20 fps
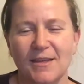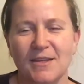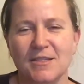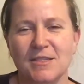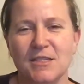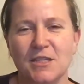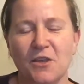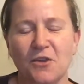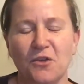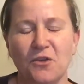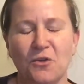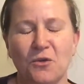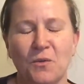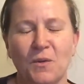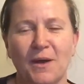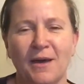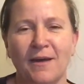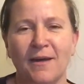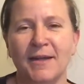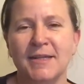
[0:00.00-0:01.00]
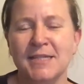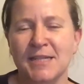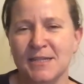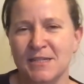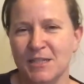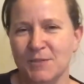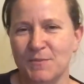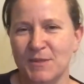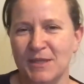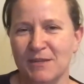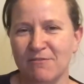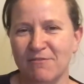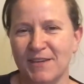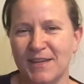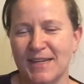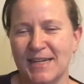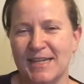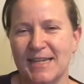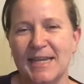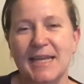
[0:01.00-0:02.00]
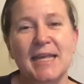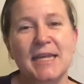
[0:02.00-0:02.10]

So I tend to be a fairly